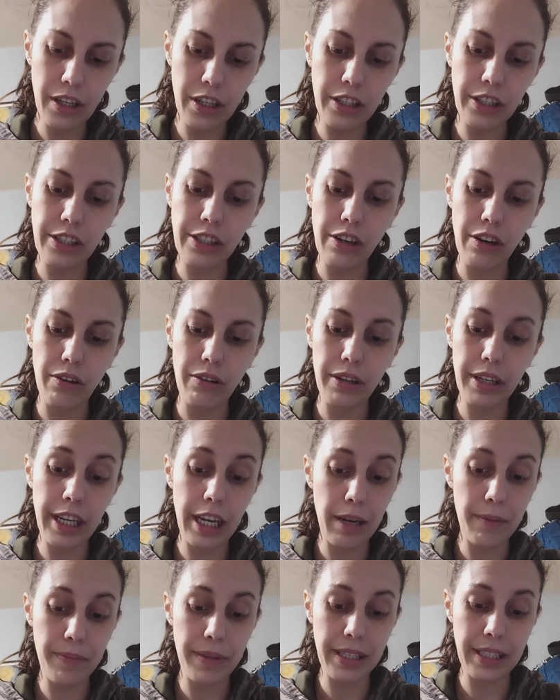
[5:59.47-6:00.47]
So keep
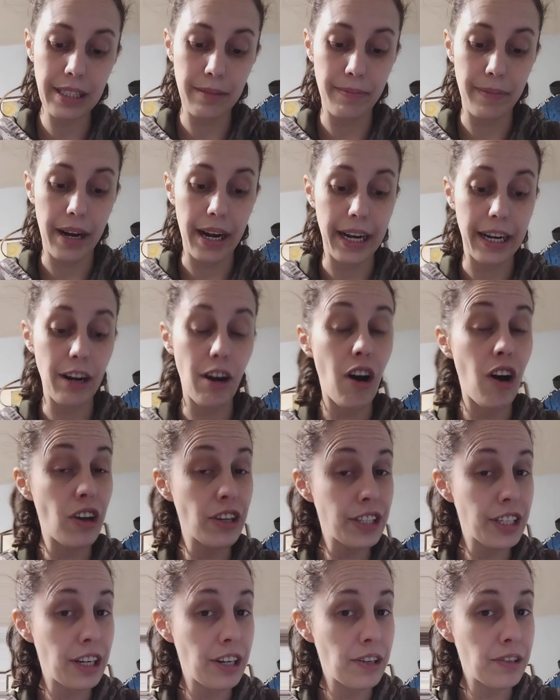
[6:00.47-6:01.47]
this in mind.
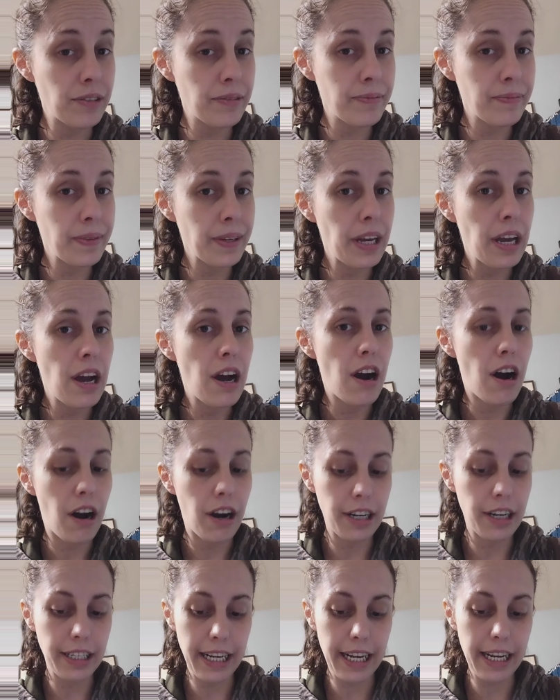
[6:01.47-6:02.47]
Also, on
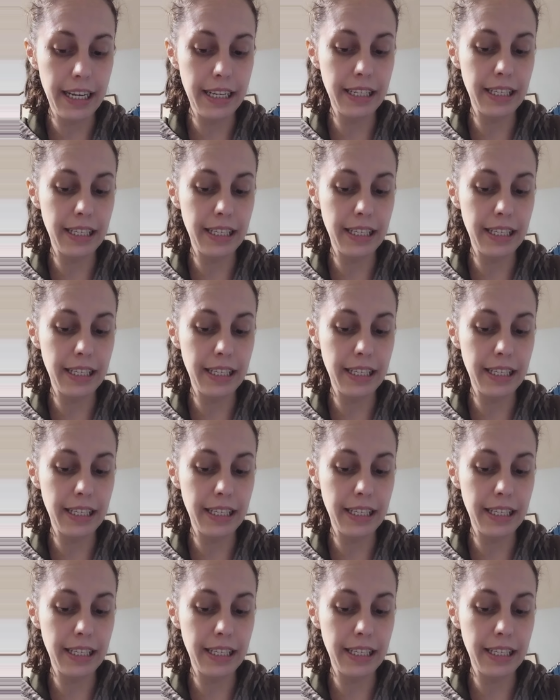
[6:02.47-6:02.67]
days